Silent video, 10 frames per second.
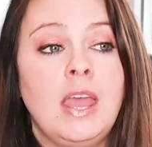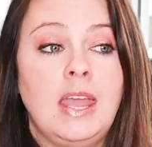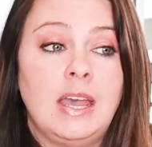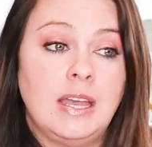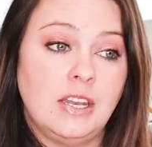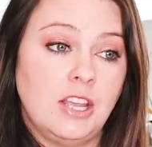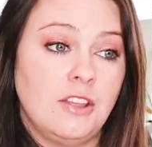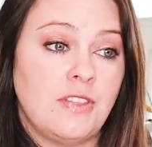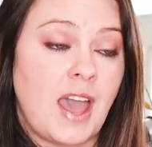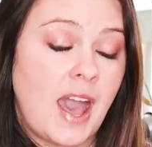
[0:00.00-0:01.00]
And
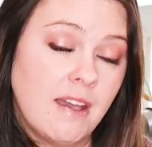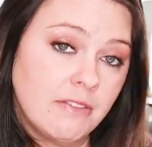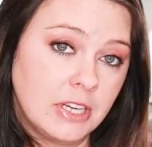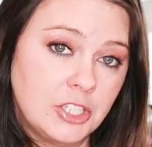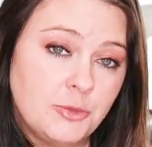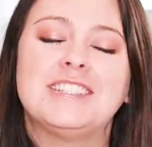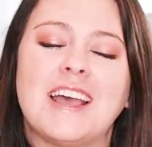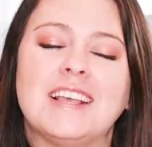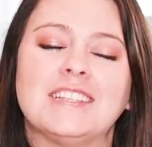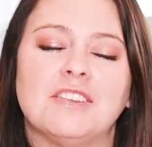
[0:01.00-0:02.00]
the average
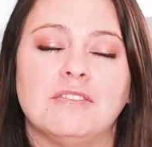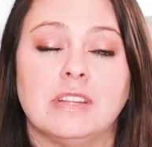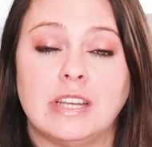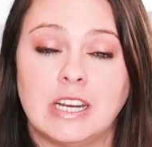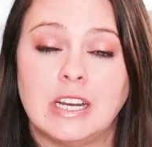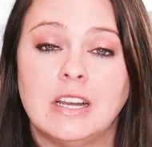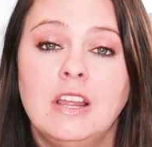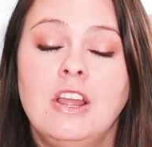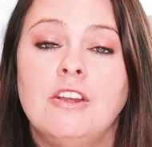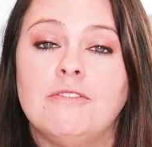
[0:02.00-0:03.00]
size of litter
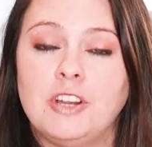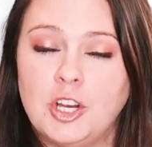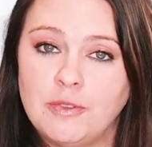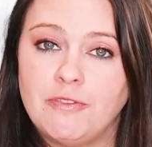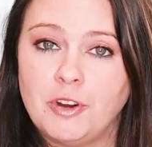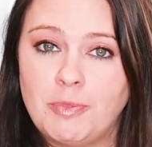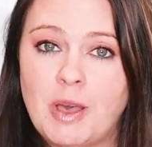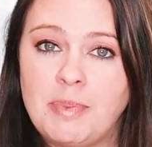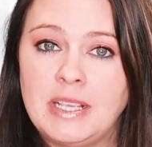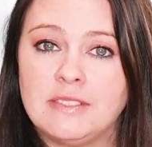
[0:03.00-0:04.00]
for
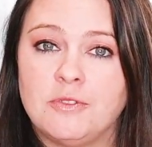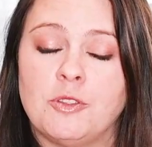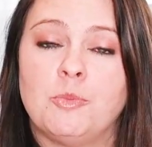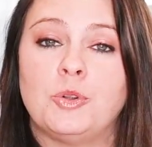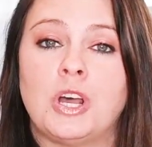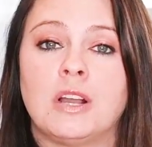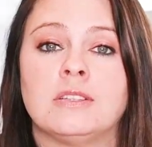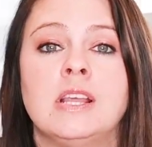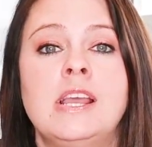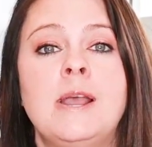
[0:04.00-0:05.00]
puppies, for the
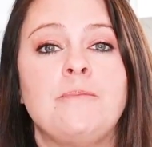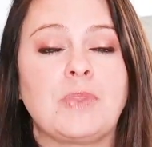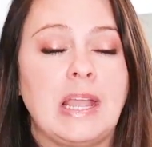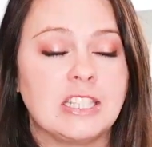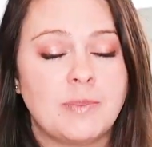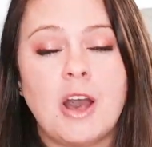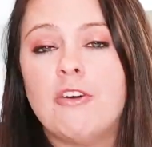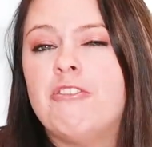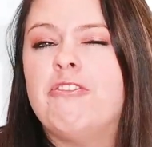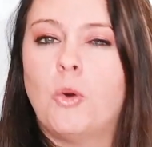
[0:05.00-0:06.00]
bulldogs, is
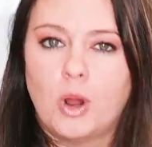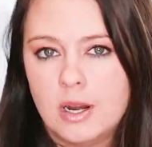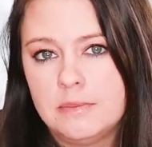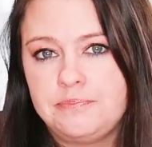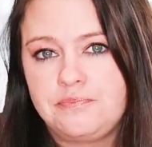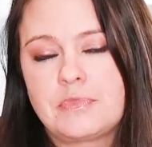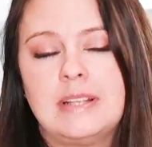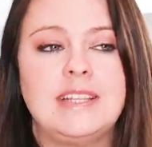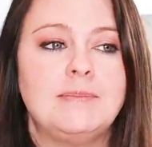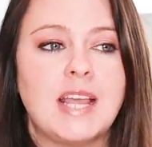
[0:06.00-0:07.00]
about 4.
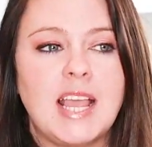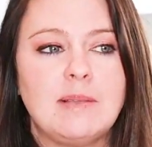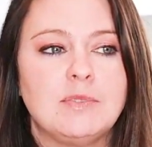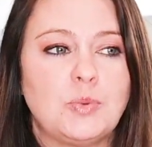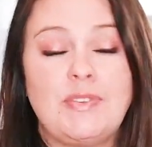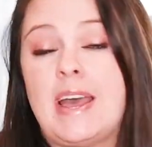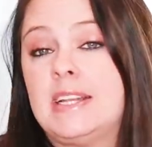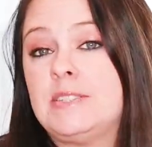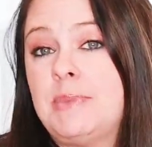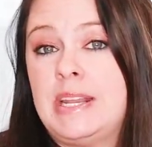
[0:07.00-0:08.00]
Sometimes we've
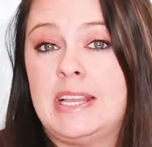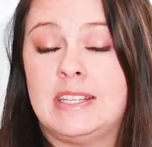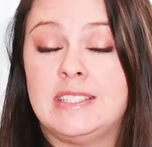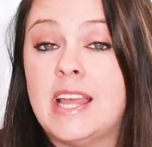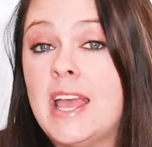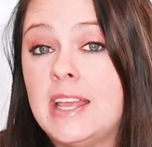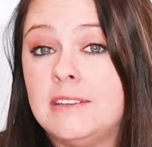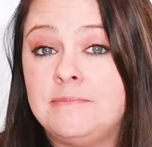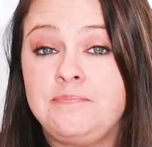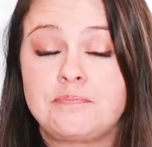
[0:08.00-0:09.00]
had as many as 10.